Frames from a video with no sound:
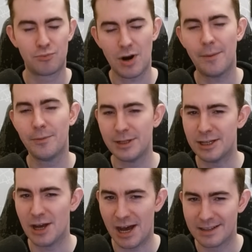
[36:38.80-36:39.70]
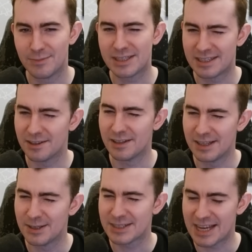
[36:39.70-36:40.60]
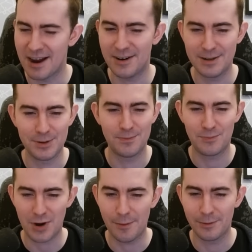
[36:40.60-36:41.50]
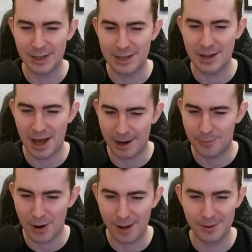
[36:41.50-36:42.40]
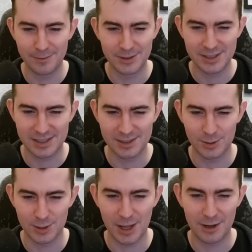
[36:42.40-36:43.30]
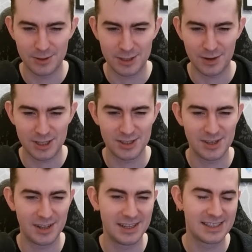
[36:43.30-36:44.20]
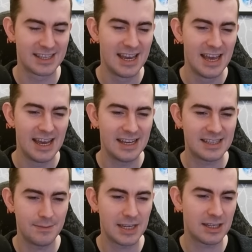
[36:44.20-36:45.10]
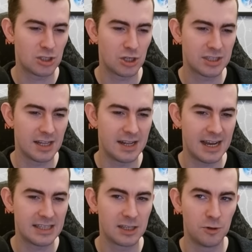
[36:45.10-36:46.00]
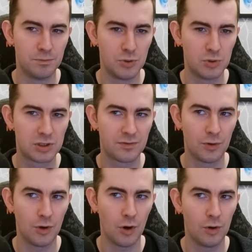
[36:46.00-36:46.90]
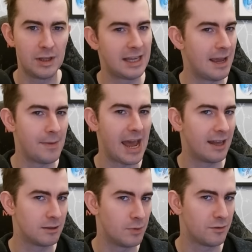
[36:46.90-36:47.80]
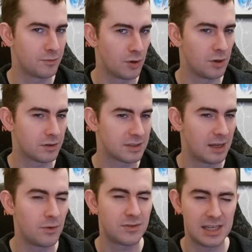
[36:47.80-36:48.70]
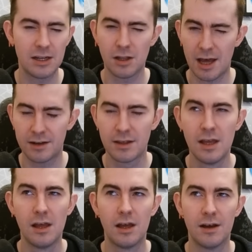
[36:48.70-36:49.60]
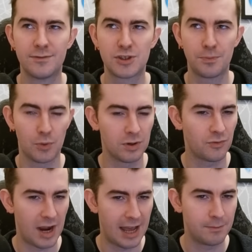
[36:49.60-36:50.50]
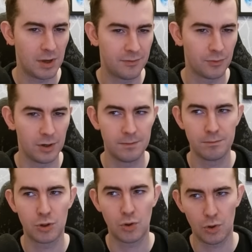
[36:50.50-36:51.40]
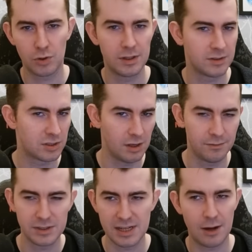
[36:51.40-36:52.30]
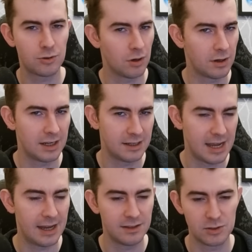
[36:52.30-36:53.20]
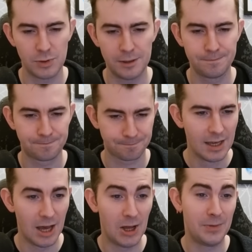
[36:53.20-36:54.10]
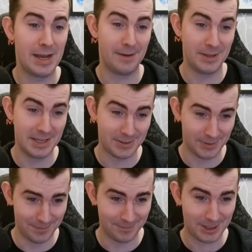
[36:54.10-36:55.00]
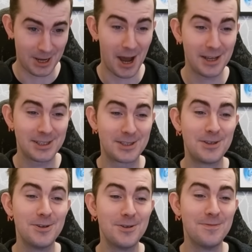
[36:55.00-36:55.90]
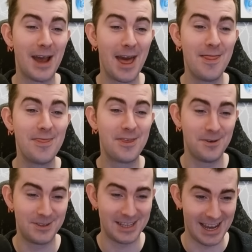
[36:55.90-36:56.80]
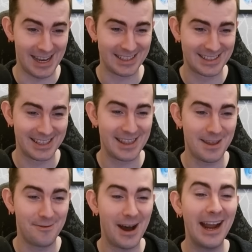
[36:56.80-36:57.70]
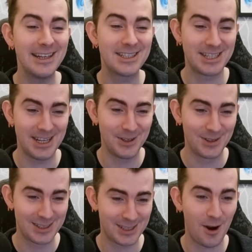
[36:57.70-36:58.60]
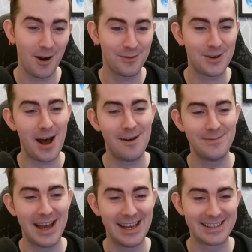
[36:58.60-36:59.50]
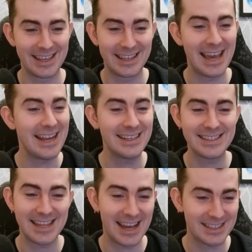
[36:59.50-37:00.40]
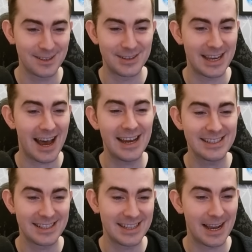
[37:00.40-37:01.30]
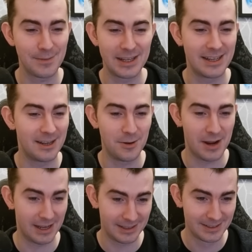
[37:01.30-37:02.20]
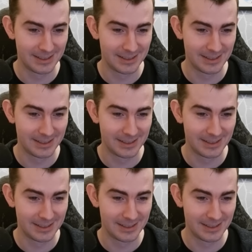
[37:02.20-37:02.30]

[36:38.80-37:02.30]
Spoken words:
probably not. But still, a little scary, but probably not a problem, just because there's a lot of restrictions on this. It seems like it's just a nice little boost for early game hand buff Murlocs, and we've seen a lot of support for hand buff, where Begurgle and stuff is now targeting the hand as well. Oh man, but this one. Costume Enthusiast. Divine Shield, start of combat, gain the stats of the highest attack minion in your hand.